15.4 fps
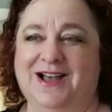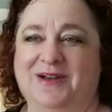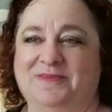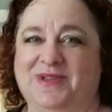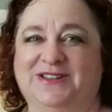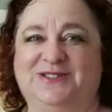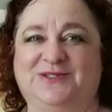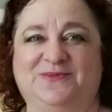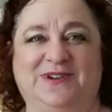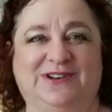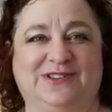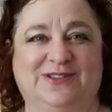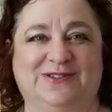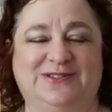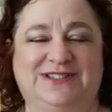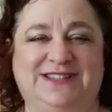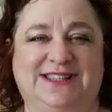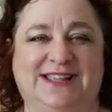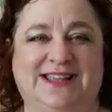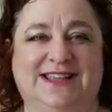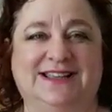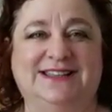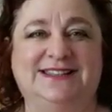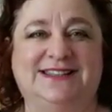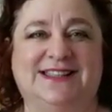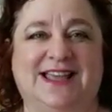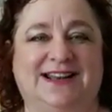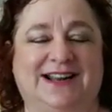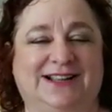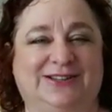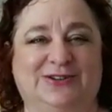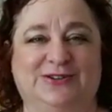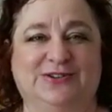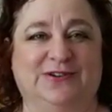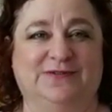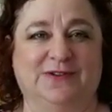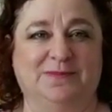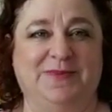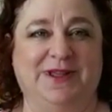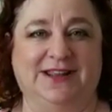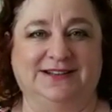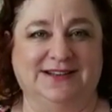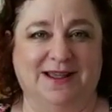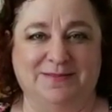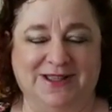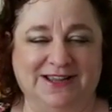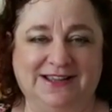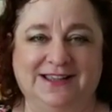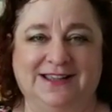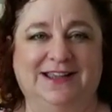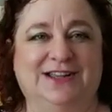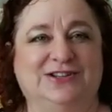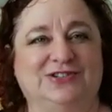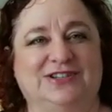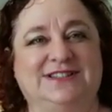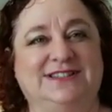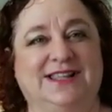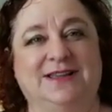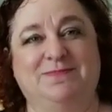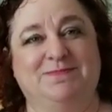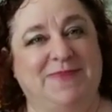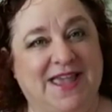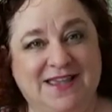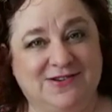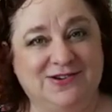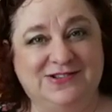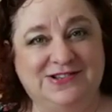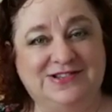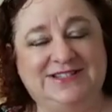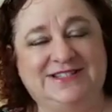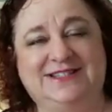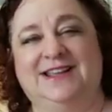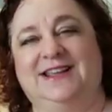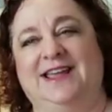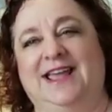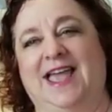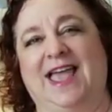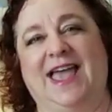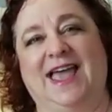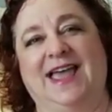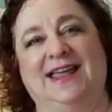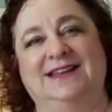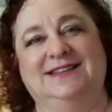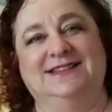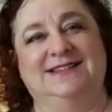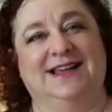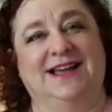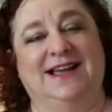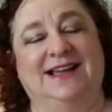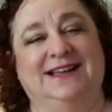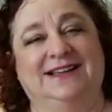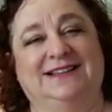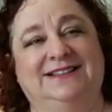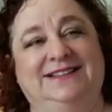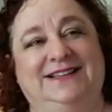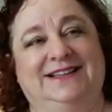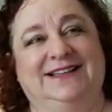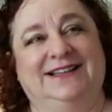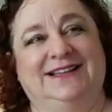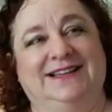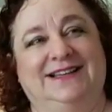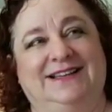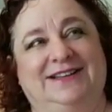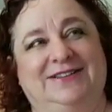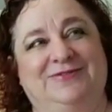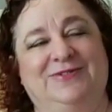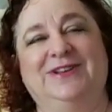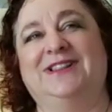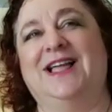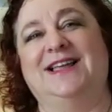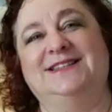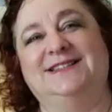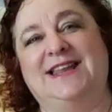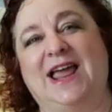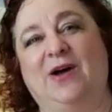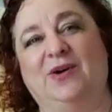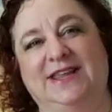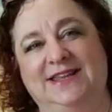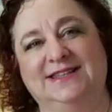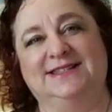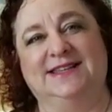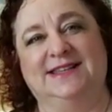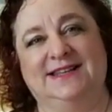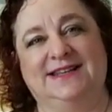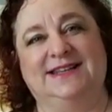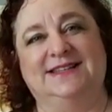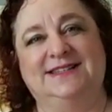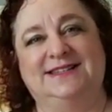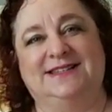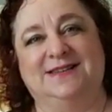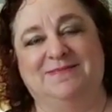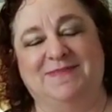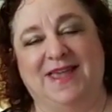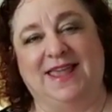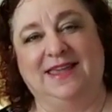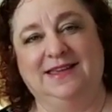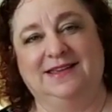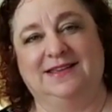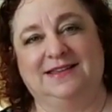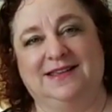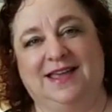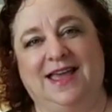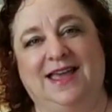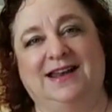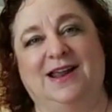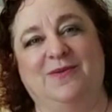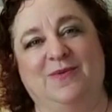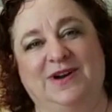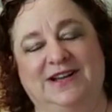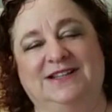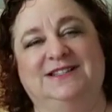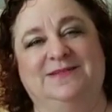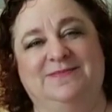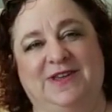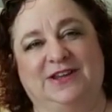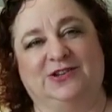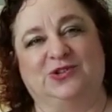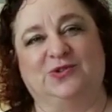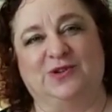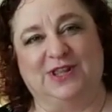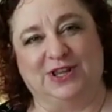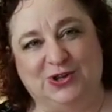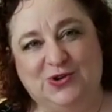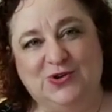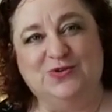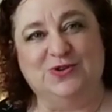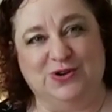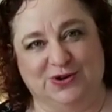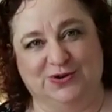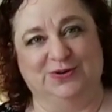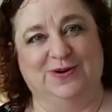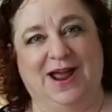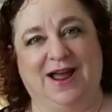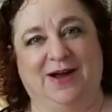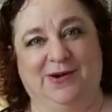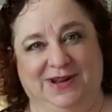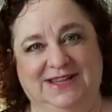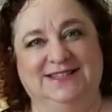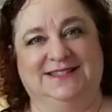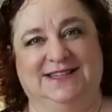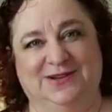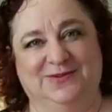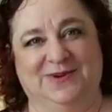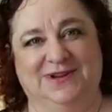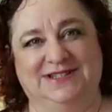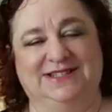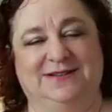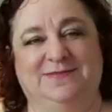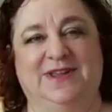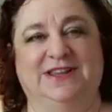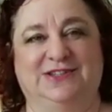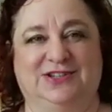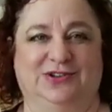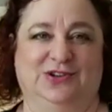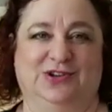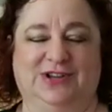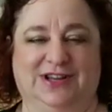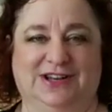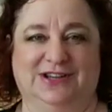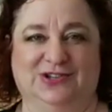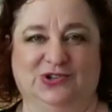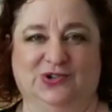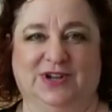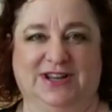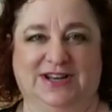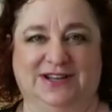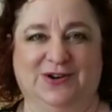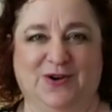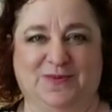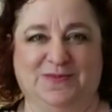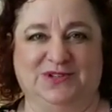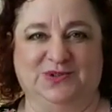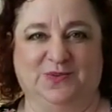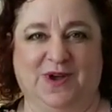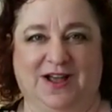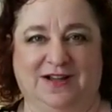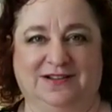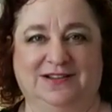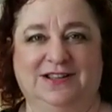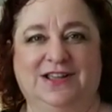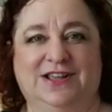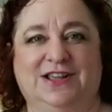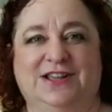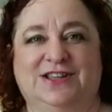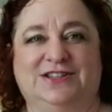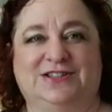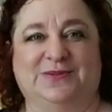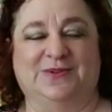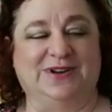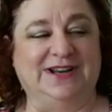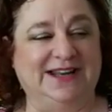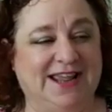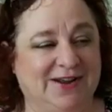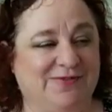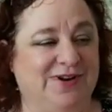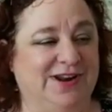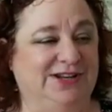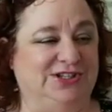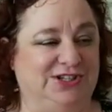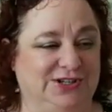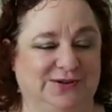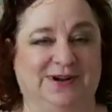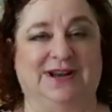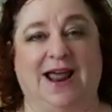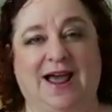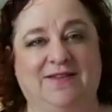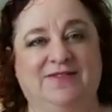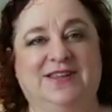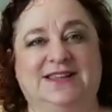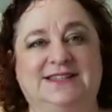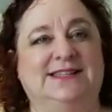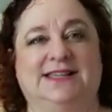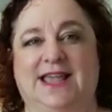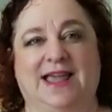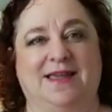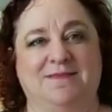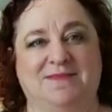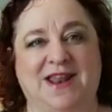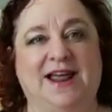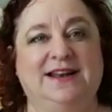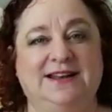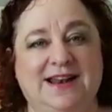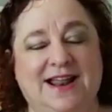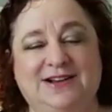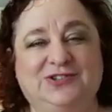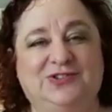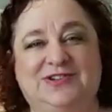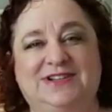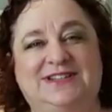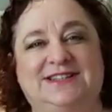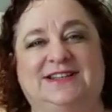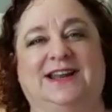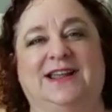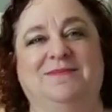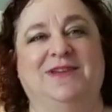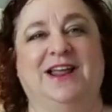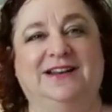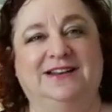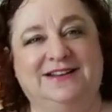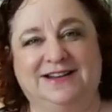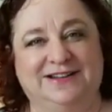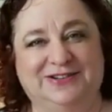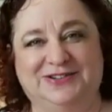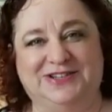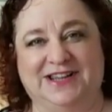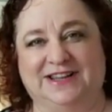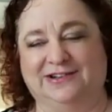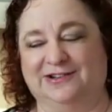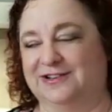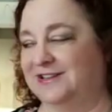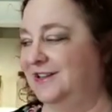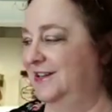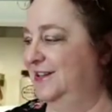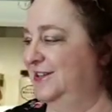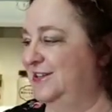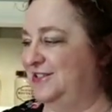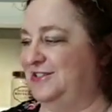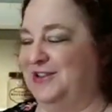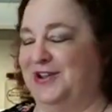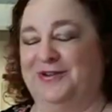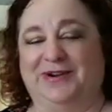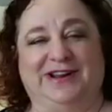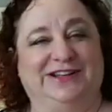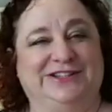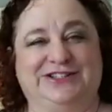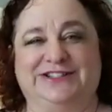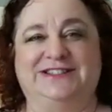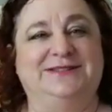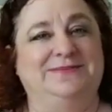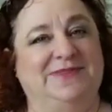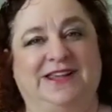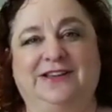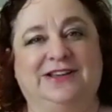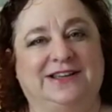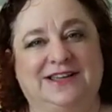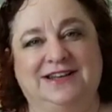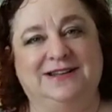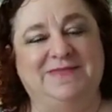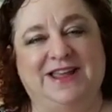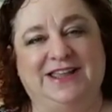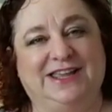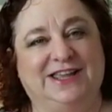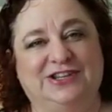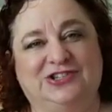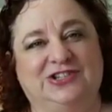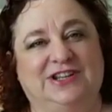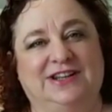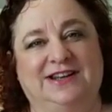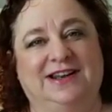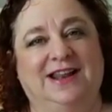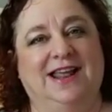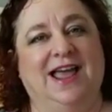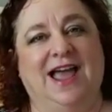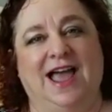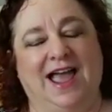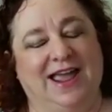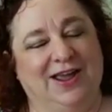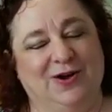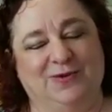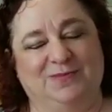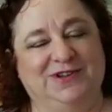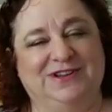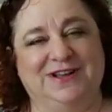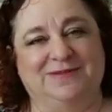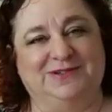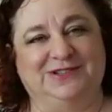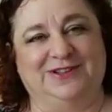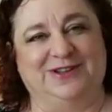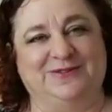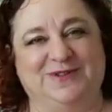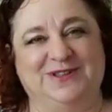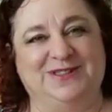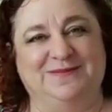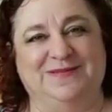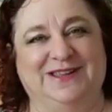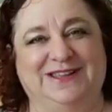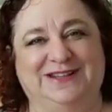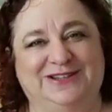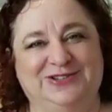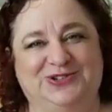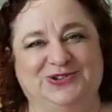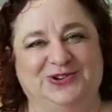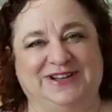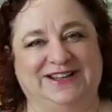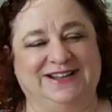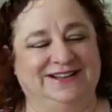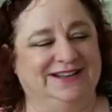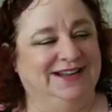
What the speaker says: It's one of those things that I learned over pandemic, just like bagels, and realized how easy it is to make. And I wanted to make sure that you knew how easy it was to make so you could enjoy it at home as well. So we're going to get right to it. Obviously, I am not an actress and I am not an entertainer, so it's just me cooking in my kitchen. I hope you come along with me and enjoy it.